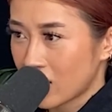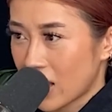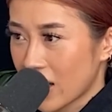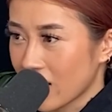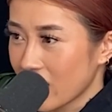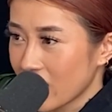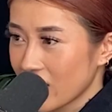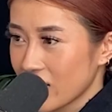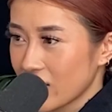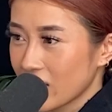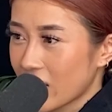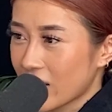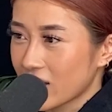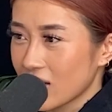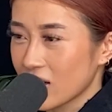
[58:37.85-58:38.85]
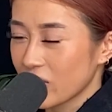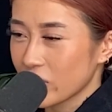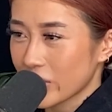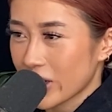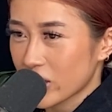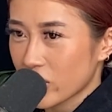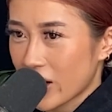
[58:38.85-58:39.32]
Like I think he was
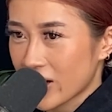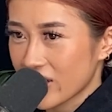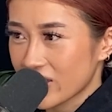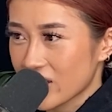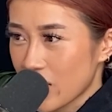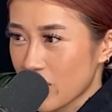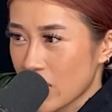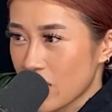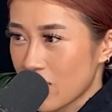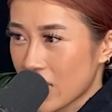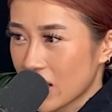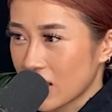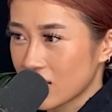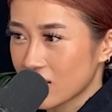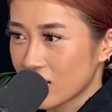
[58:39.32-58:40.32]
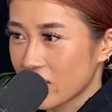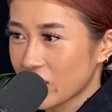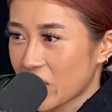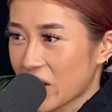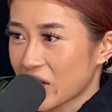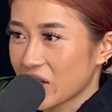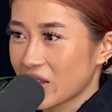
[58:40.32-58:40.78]
like trying to send me money so
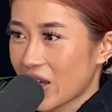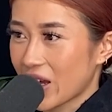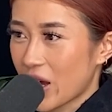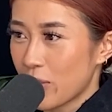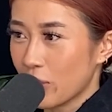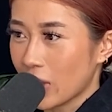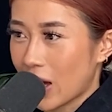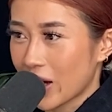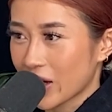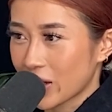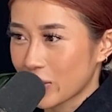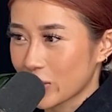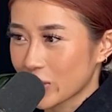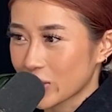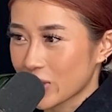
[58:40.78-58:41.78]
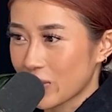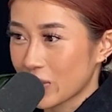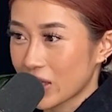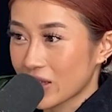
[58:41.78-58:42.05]
I could like unblock him or something.